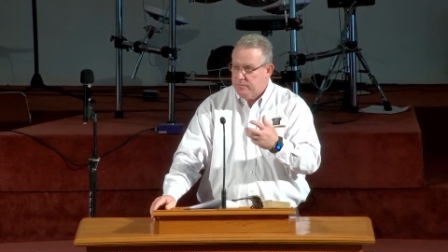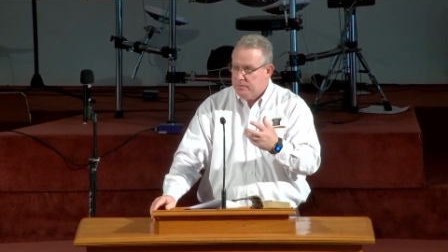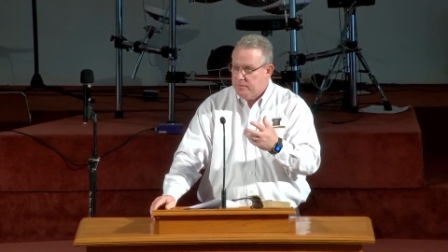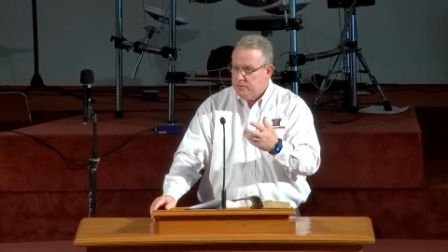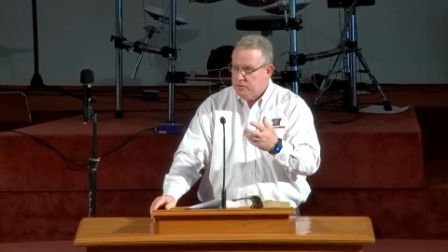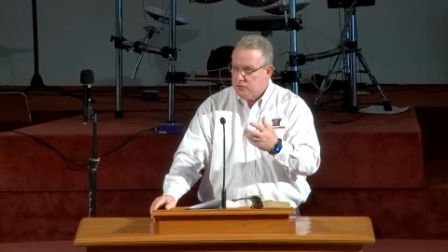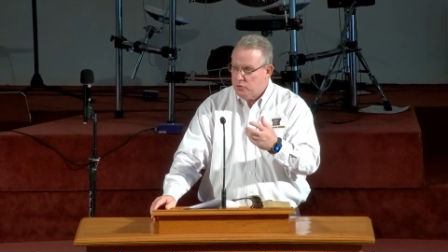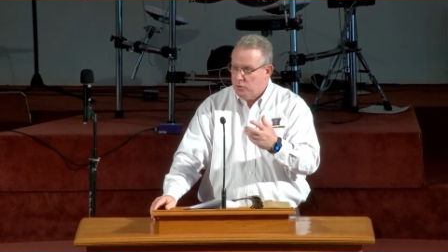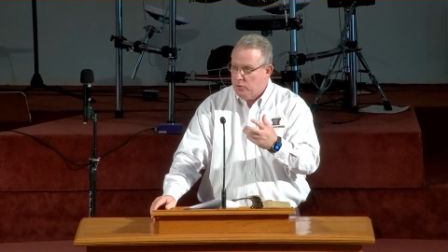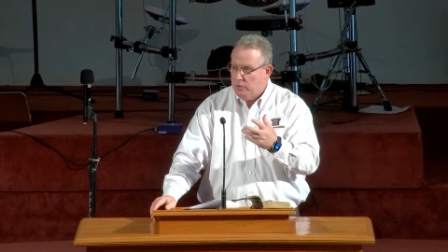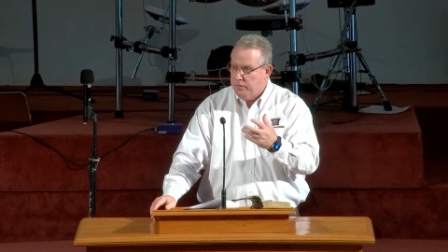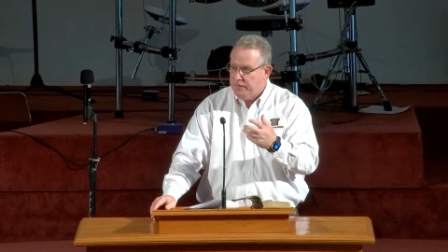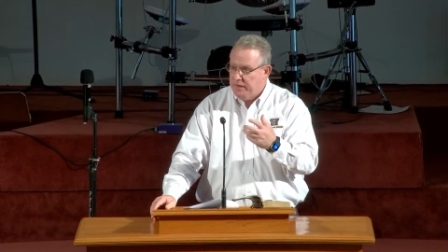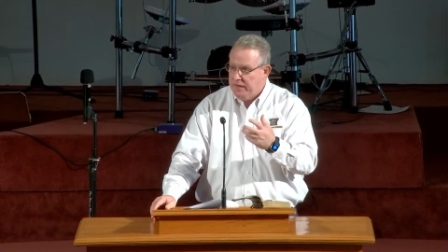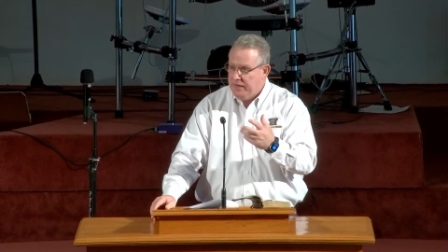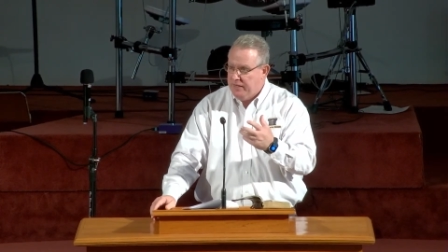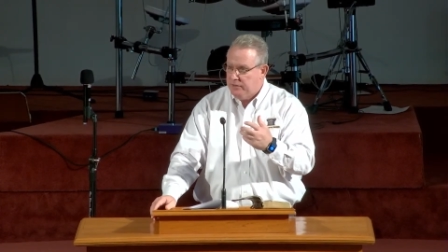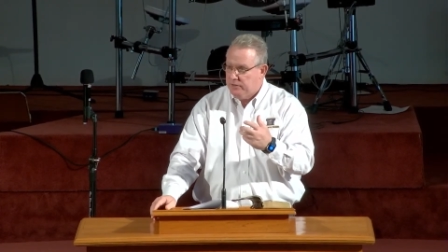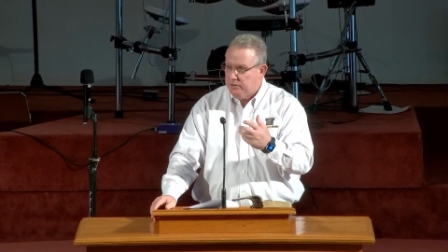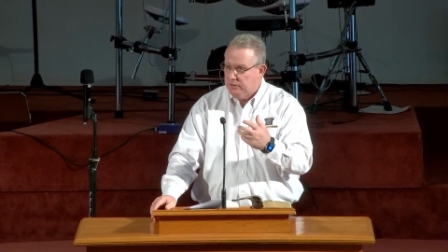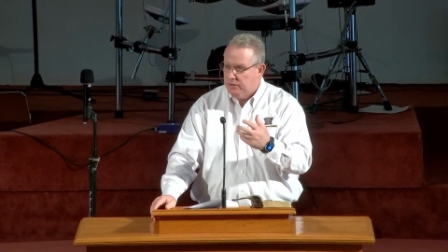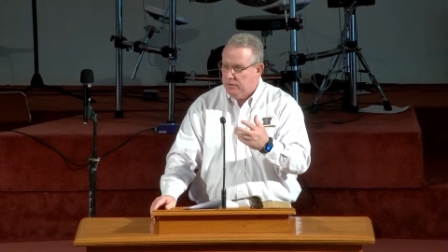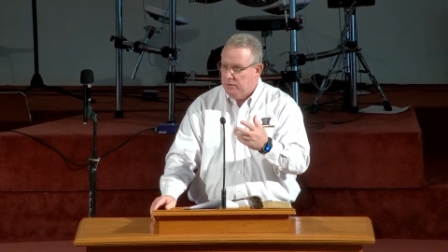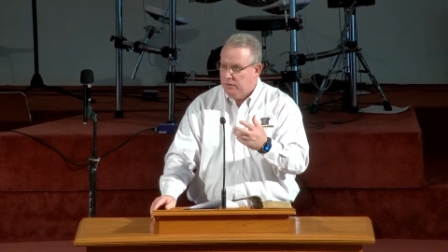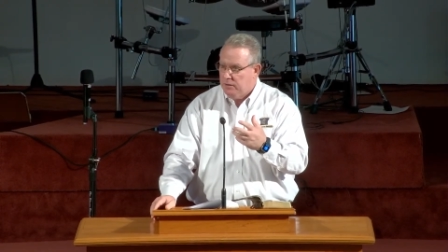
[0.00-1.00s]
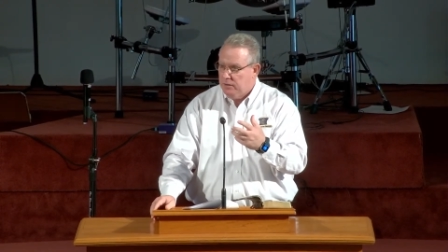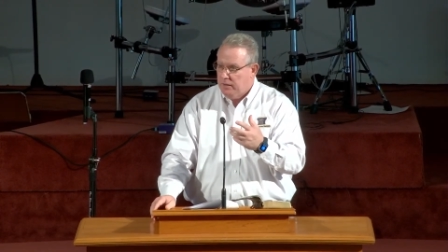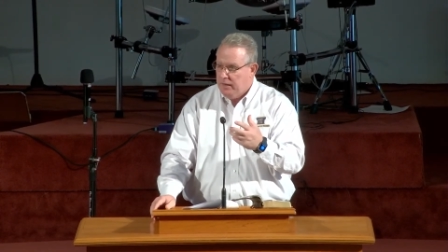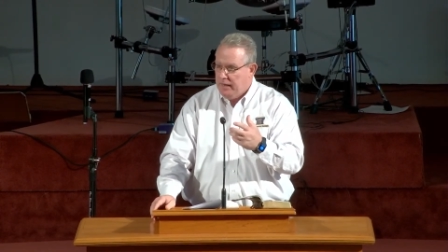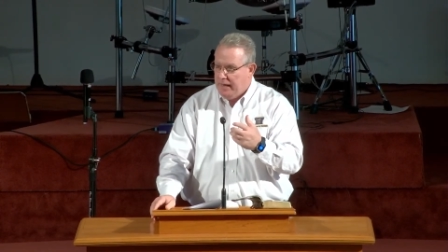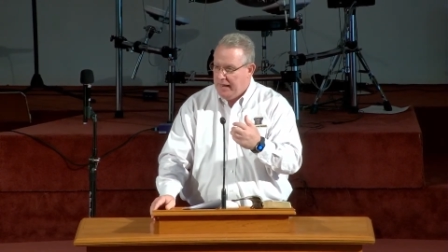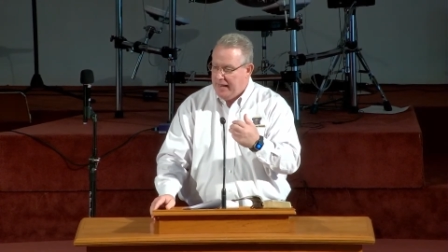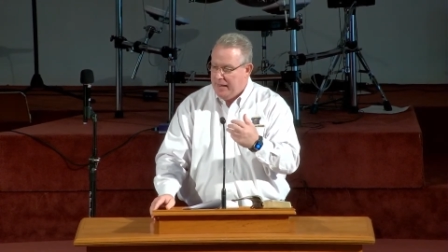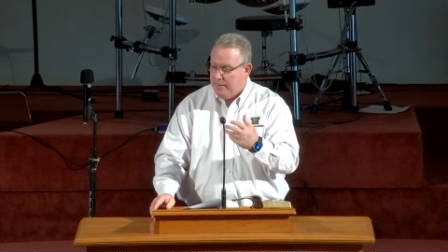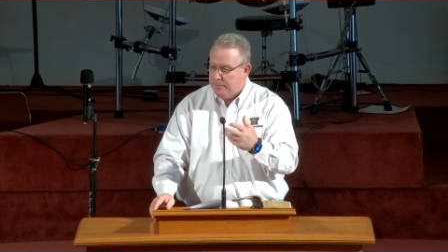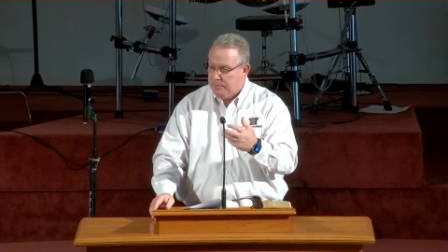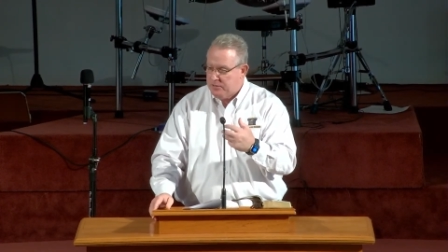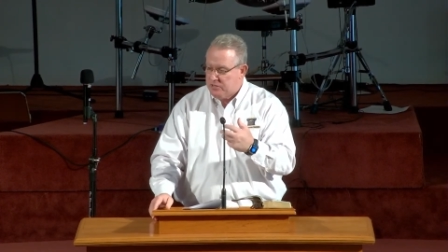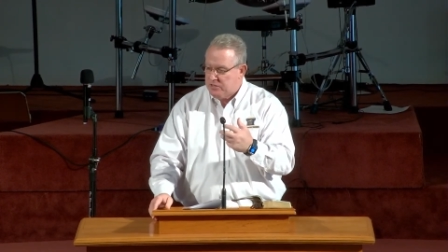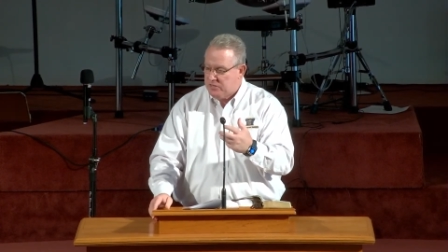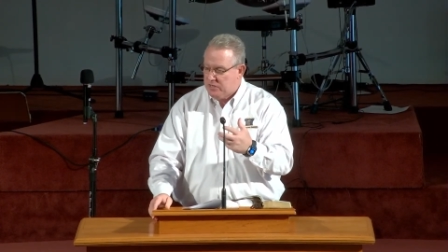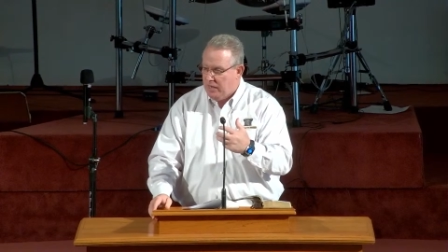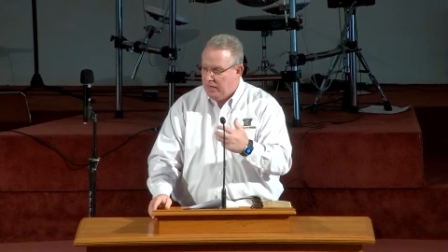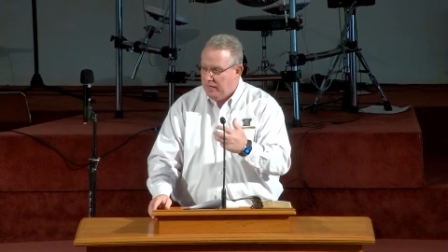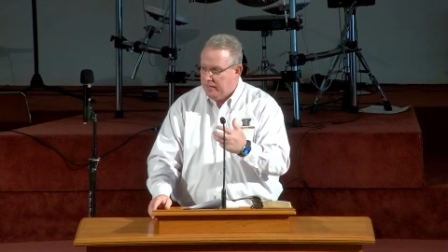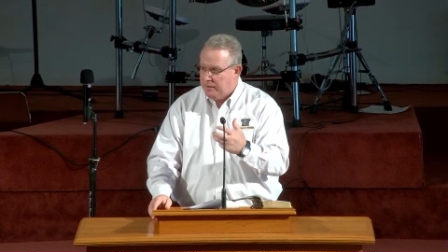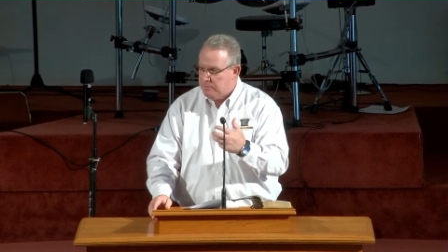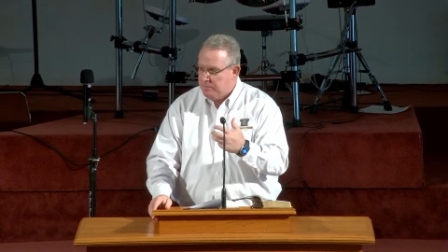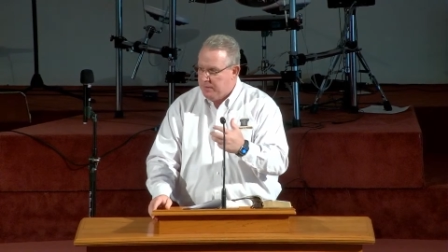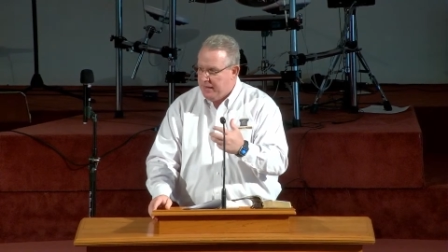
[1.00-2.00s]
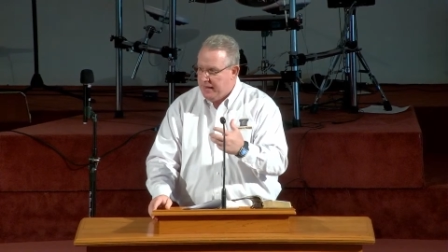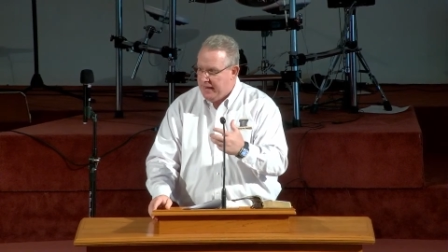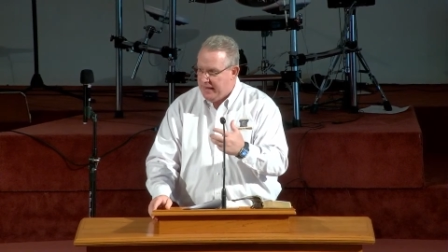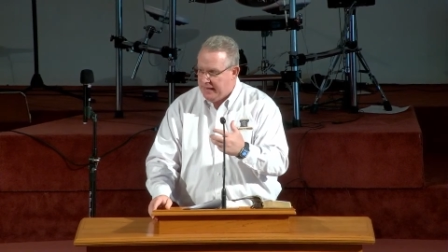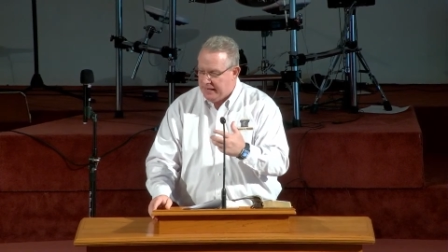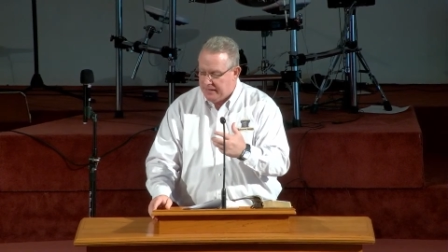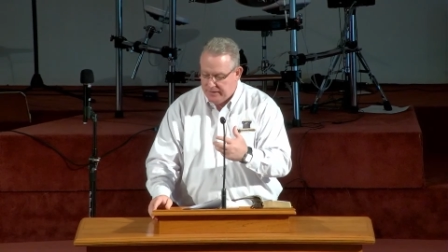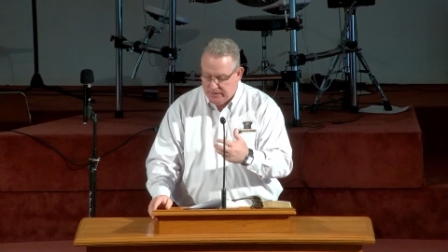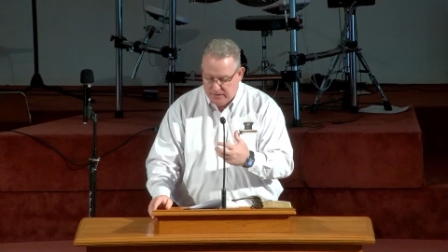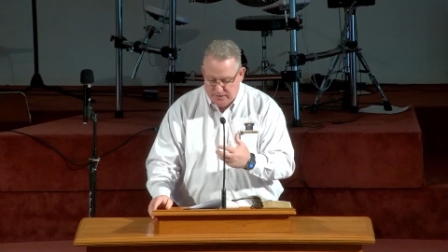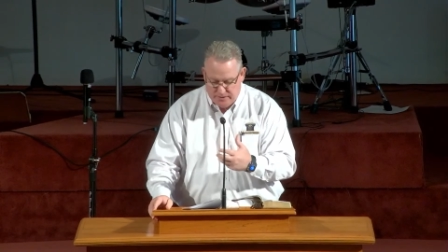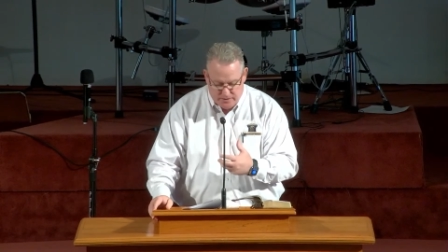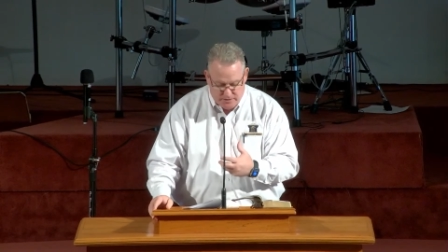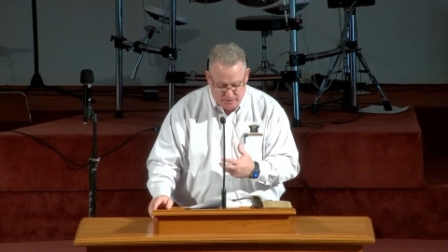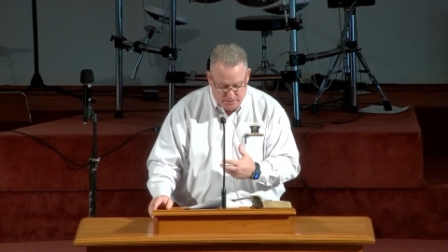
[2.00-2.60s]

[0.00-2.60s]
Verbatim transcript: sort of inner apostolic band,